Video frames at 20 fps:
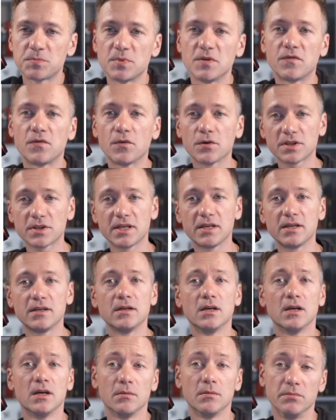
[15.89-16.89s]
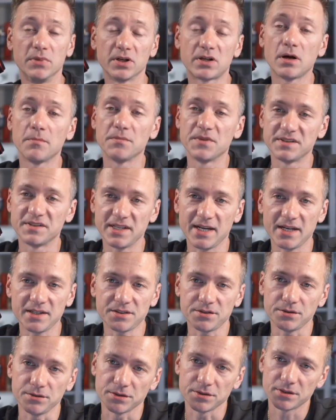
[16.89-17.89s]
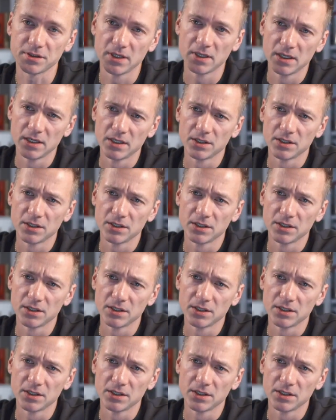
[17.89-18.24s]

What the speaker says: before they become disasters.